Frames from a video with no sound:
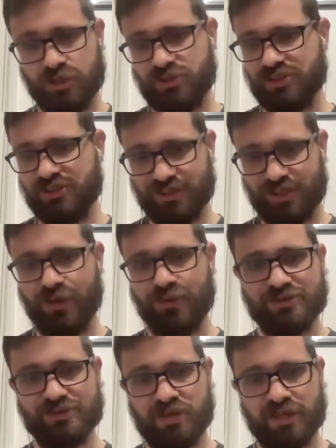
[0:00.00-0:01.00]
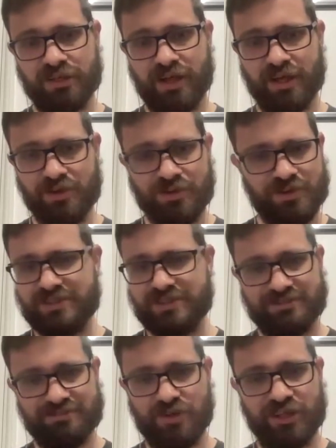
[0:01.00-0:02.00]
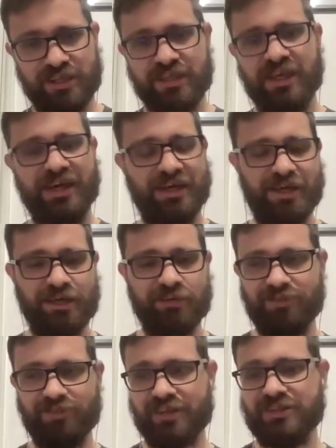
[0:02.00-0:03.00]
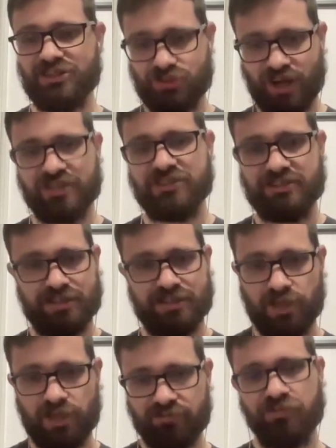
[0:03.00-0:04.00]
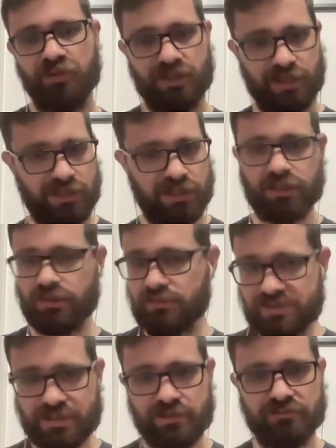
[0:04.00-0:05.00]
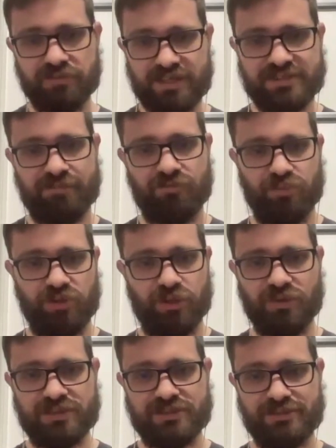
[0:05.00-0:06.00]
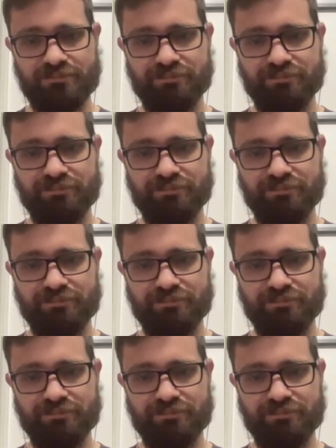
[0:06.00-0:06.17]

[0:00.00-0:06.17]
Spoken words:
not just the coders being like, "Oh, this is funky." Like the strategy team love what it can do, so it's everybody wins.